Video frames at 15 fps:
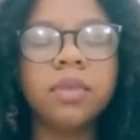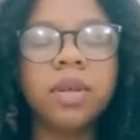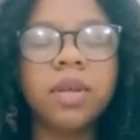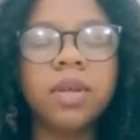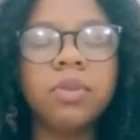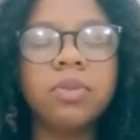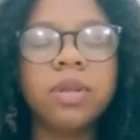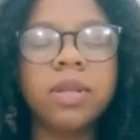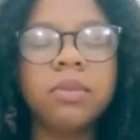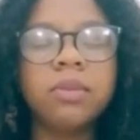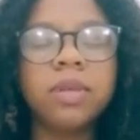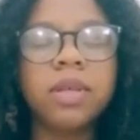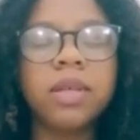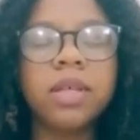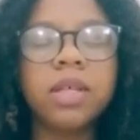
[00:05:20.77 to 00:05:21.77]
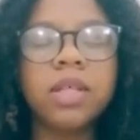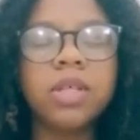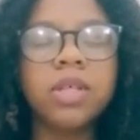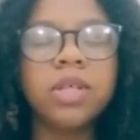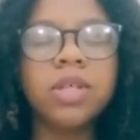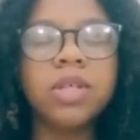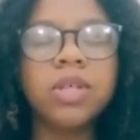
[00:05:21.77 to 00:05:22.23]
It could be the
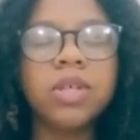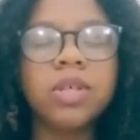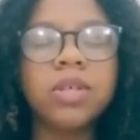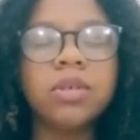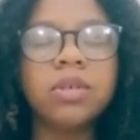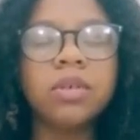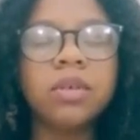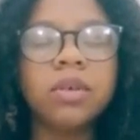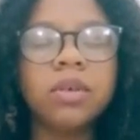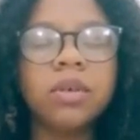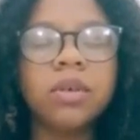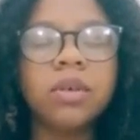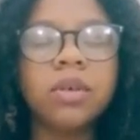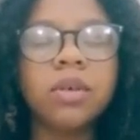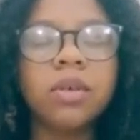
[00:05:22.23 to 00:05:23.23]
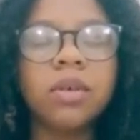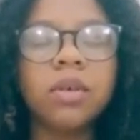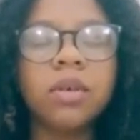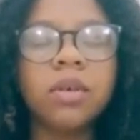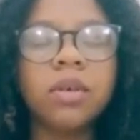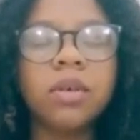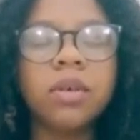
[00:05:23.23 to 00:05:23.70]
beach.
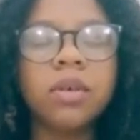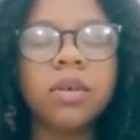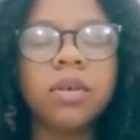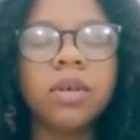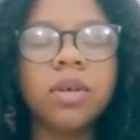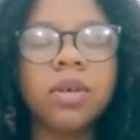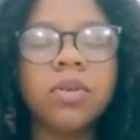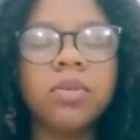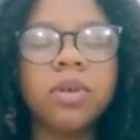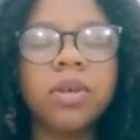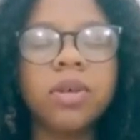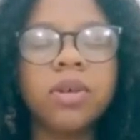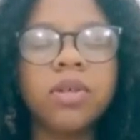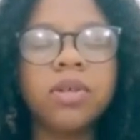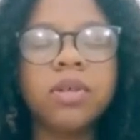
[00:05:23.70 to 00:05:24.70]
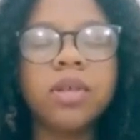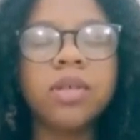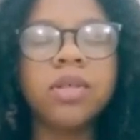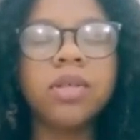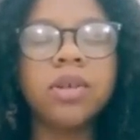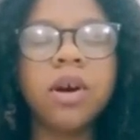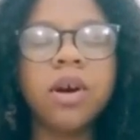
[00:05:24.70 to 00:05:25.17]
It could be a, a
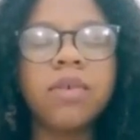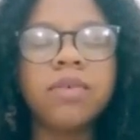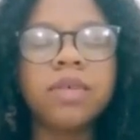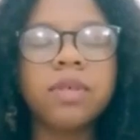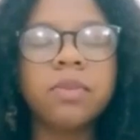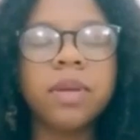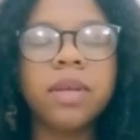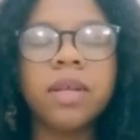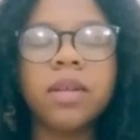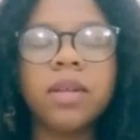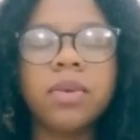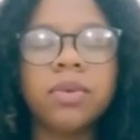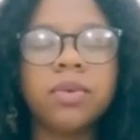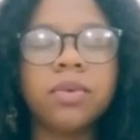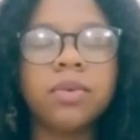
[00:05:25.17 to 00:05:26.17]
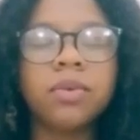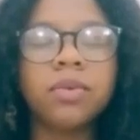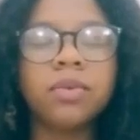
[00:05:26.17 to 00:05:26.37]
soft pillow.